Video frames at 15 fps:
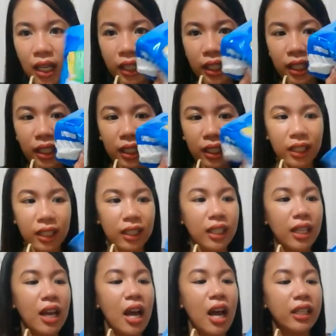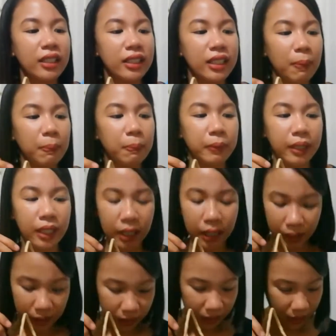aking
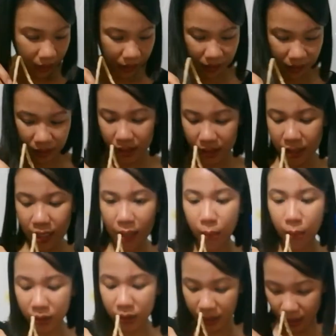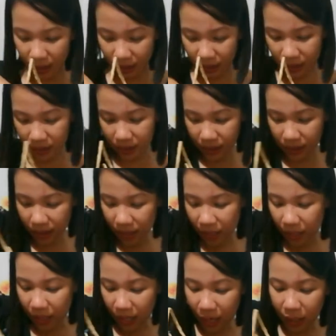napkin na Modest.
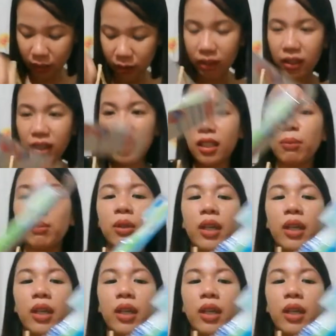At tingnan mo